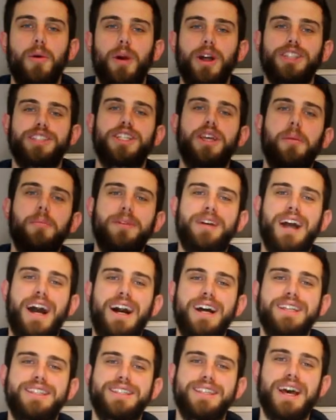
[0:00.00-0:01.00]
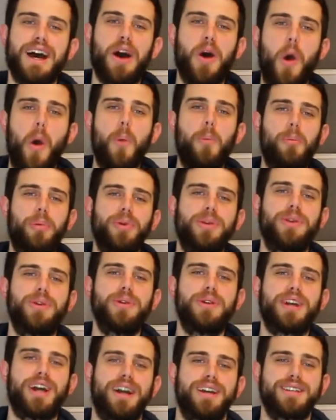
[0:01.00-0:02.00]
What's up guys? I hope
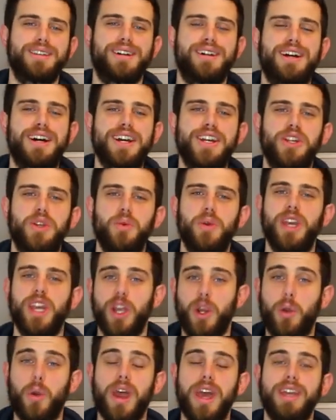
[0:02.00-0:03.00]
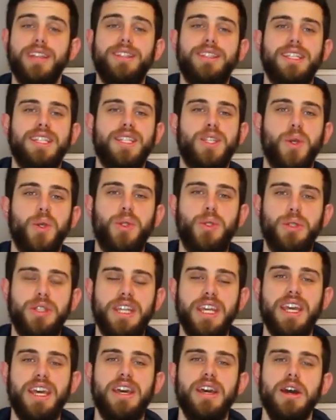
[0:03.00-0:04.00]
you guys are doing great. So
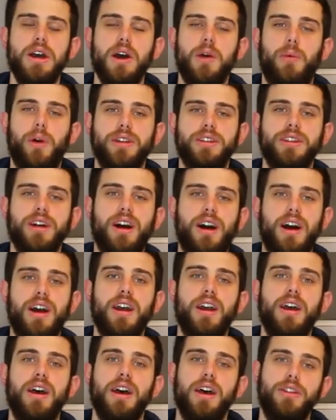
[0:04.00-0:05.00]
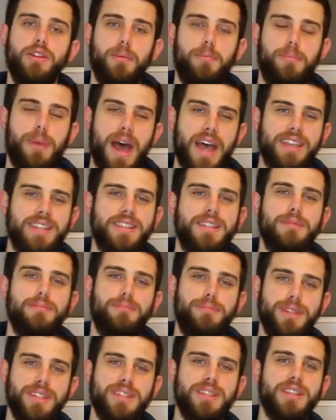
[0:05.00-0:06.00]
today, what are the
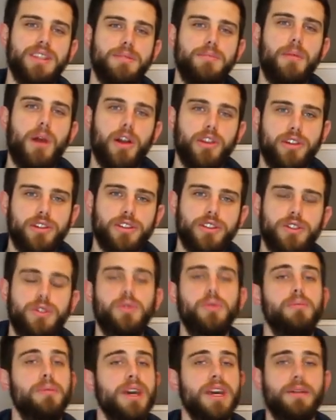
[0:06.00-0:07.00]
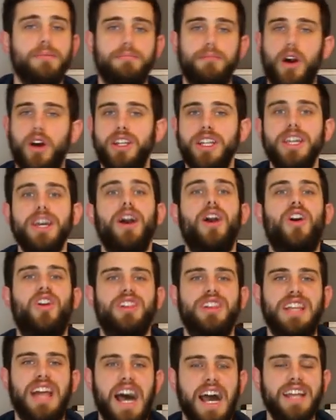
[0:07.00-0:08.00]
best business models to make money
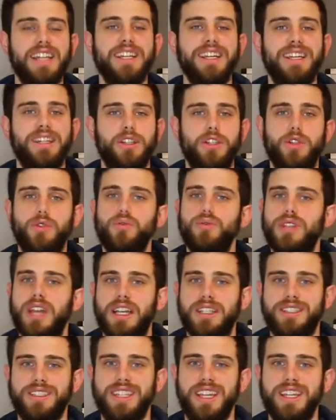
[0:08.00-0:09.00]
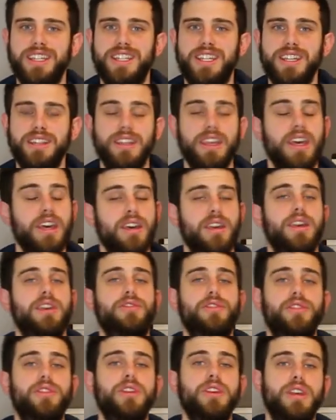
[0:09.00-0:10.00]
online in 2018,
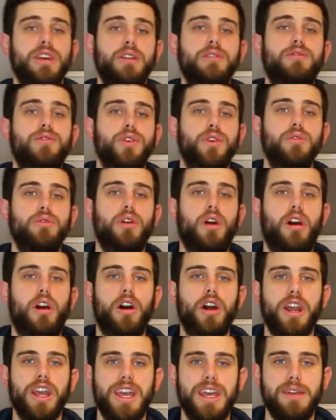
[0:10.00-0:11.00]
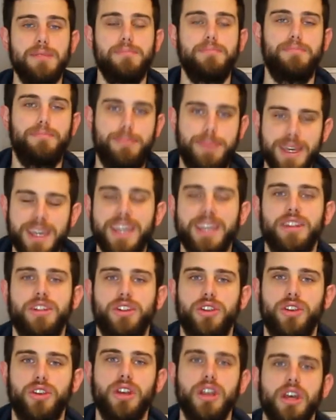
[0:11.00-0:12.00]
even if you are a
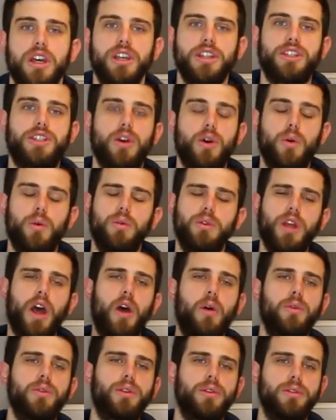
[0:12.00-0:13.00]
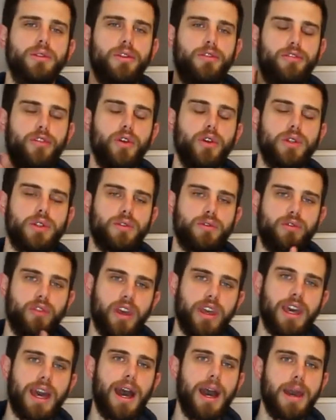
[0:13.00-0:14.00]
beginner? So now the first
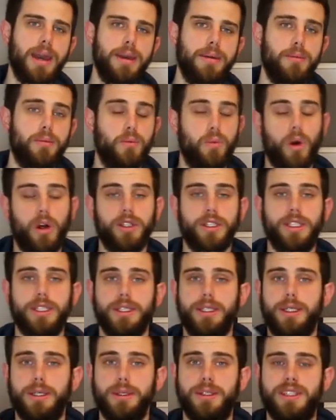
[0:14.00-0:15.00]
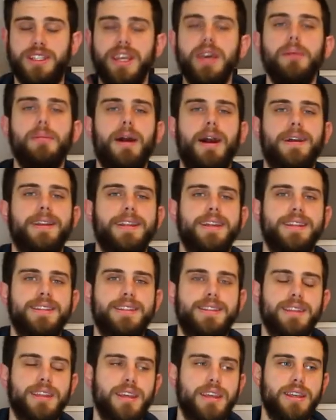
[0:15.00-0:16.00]
thing I want to say about
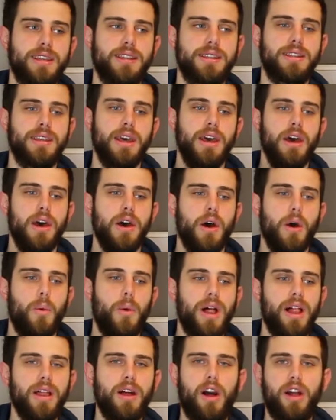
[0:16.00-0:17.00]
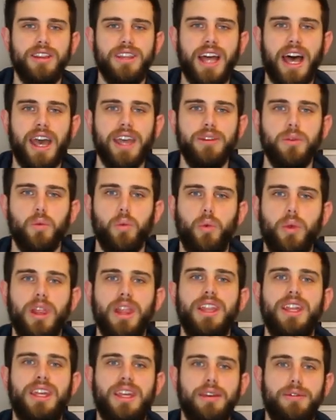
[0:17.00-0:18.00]
this is, well, online
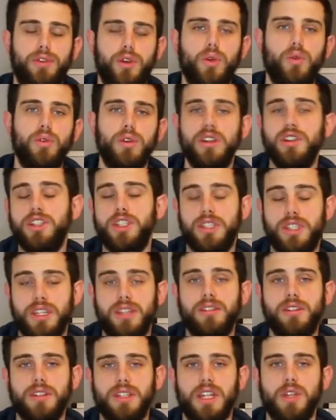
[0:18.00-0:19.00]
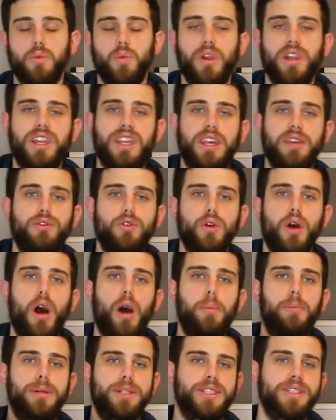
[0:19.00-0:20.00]
will give you, the internet will give you
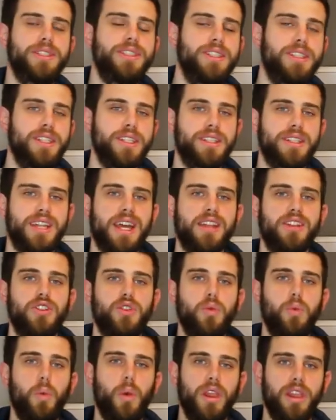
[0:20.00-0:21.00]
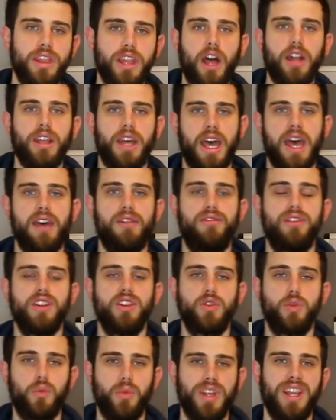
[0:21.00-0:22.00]
opportunities that you will not have in
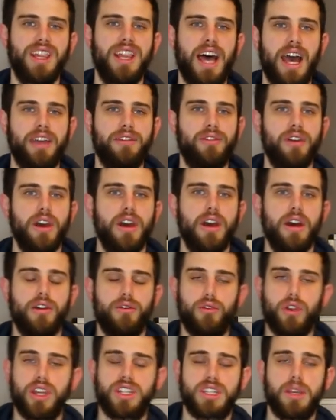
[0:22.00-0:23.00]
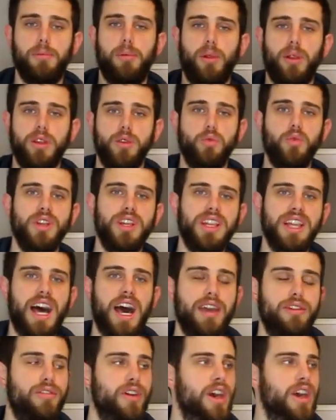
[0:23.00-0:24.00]
the real life. For example, in real
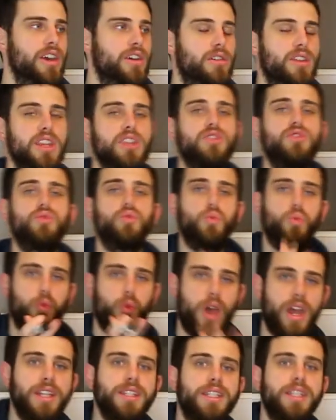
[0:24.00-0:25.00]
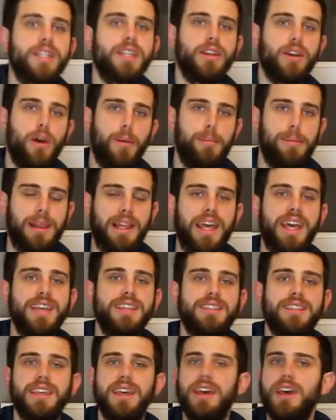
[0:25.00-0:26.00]
life, you need to rent a
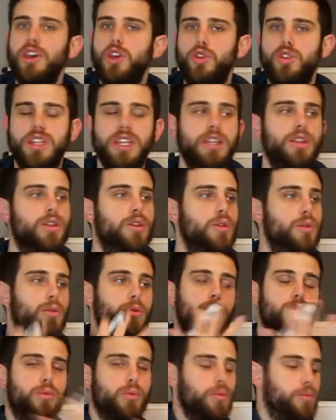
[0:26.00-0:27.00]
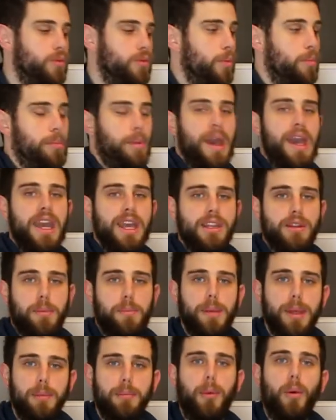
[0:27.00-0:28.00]
place, you need to pay the
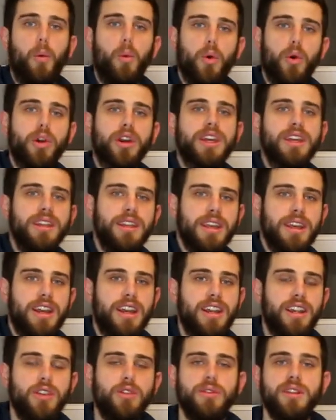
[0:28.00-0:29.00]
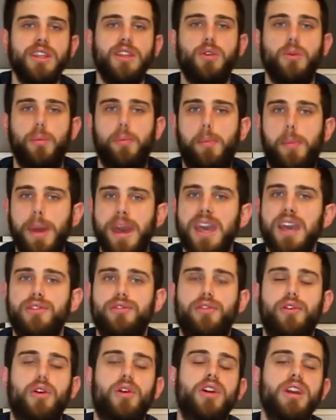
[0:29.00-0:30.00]
people working there, you need to pay
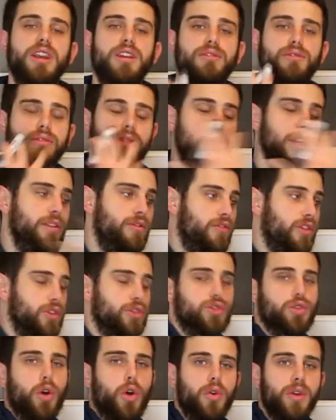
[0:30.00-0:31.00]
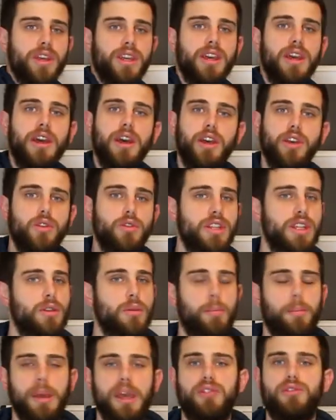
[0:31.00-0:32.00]
for inventory, you need
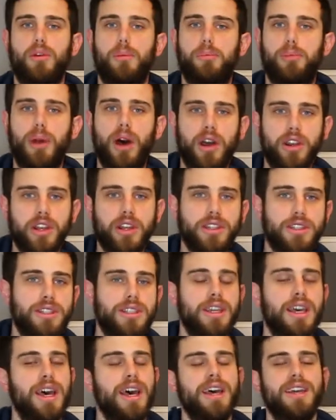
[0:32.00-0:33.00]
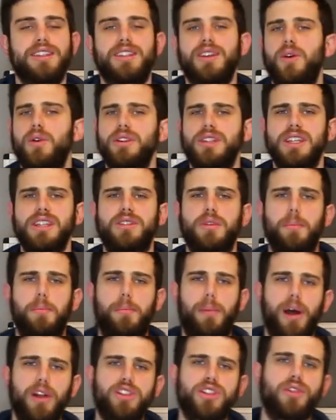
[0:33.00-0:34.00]
to pay for products. So there's a
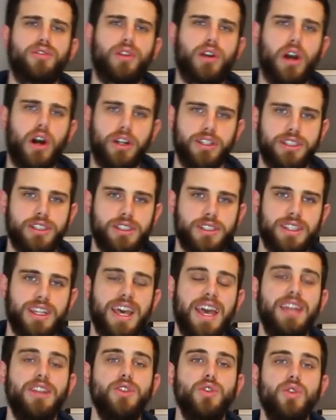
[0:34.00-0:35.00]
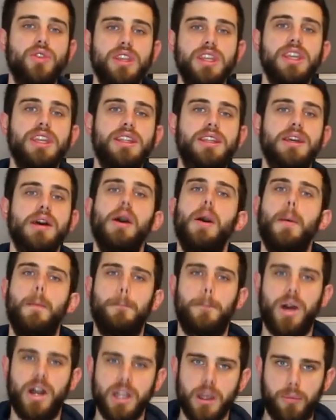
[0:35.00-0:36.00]
bunch of costs and you need
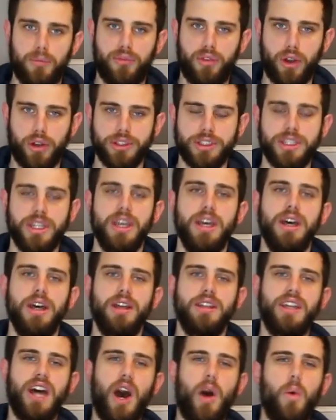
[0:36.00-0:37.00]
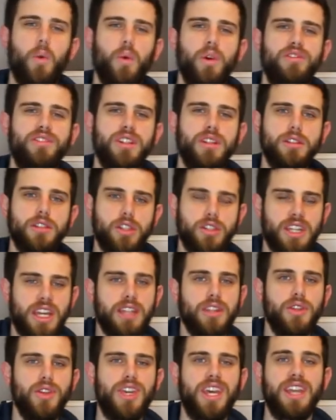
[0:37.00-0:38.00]
money up front. Now with the
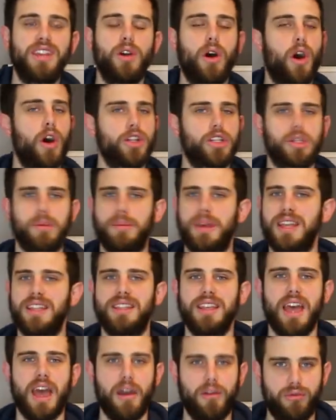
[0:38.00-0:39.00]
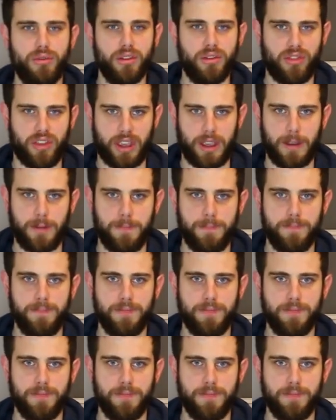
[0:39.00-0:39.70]
internet, you can automate everything.